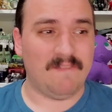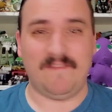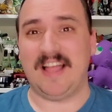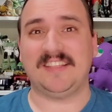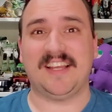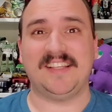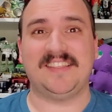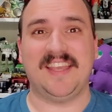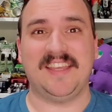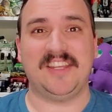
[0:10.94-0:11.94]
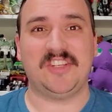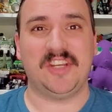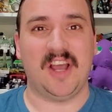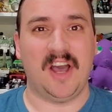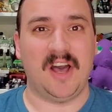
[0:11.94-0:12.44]
Valentine's Day
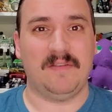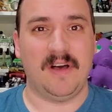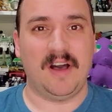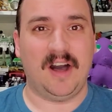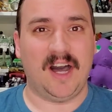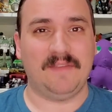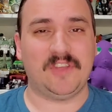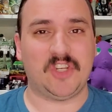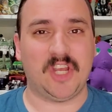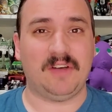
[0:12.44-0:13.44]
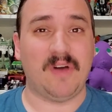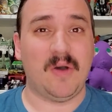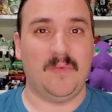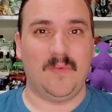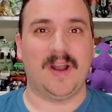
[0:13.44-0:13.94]
edition of Off the Shelf
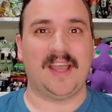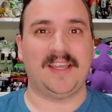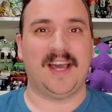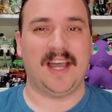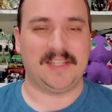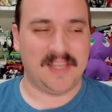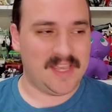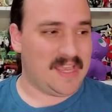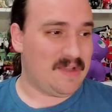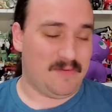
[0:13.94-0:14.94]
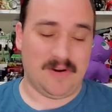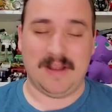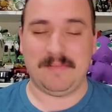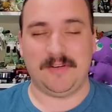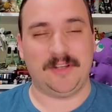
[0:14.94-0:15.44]
What I Got, where
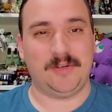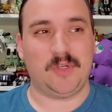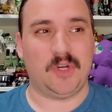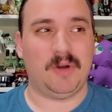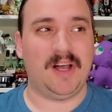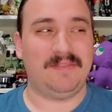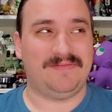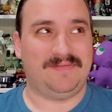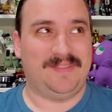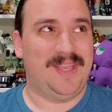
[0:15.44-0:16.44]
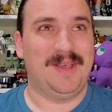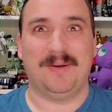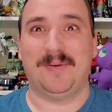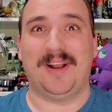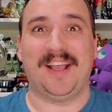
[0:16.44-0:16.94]
I'm going to show off
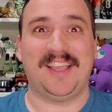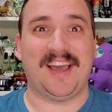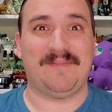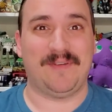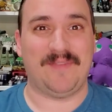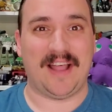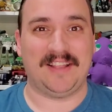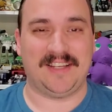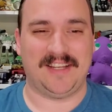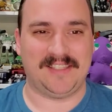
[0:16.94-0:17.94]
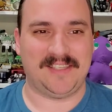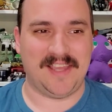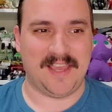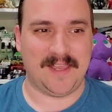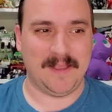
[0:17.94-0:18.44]
what I got for Valentine's
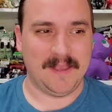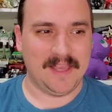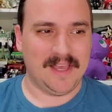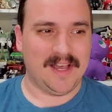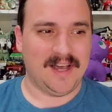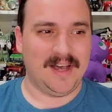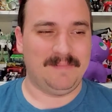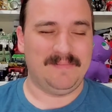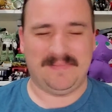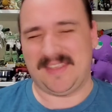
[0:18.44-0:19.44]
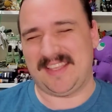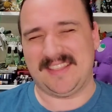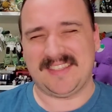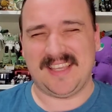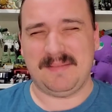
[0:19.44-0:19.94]
Day.
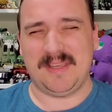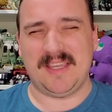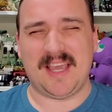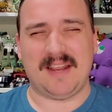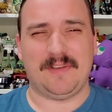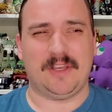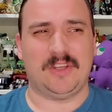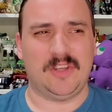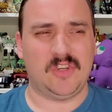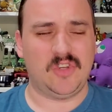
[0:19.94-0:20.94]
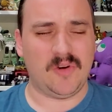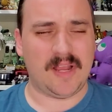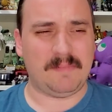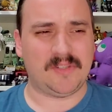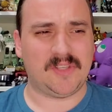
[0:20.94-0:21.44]
It's going to be kind of a short
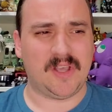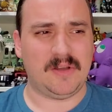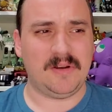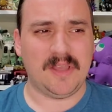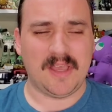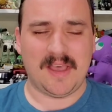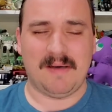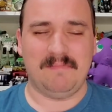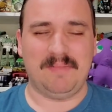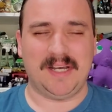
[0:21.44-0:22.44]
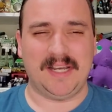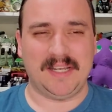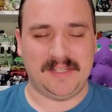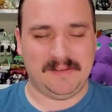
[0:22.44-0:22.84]
episode, but